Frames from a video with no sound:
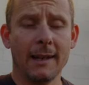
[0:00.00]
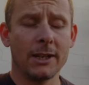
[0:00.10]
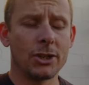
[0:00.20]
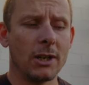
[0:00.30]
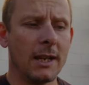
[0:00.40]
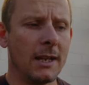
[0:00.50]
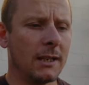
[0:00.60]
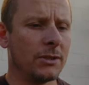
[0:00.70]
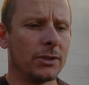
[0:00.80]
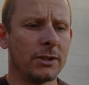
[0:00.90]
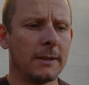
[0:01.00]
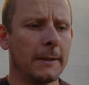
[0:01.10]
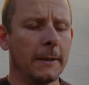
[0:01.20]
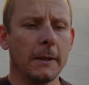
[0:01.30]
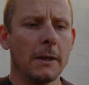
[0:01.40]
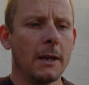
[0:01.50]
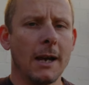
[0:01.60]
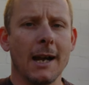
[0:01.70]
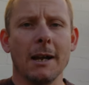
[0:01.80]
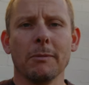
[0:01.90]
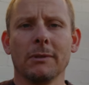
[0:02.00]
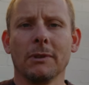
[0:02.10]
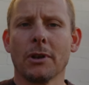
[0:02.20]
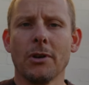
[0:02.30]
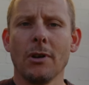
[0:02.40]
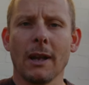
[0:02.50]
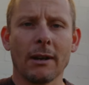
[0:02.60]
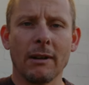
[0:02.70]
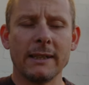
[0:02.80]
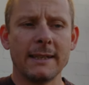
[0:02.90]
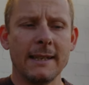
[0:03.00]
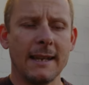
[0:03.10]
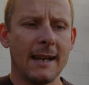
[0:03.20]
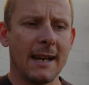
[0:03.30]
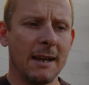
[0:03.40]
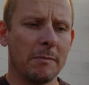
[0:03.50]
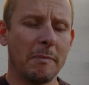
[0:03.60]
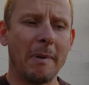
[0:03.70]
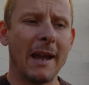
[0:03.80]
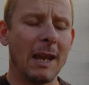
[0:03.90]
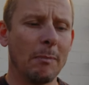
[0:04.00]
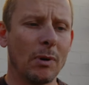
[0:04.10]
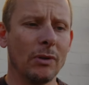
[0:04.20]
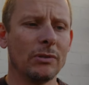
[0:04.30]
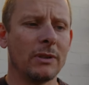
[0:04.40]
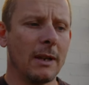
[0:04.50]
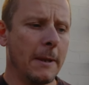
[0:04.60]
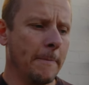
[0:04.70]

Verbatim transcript: Literally, it just um, grew like crazy, um, badly bruised.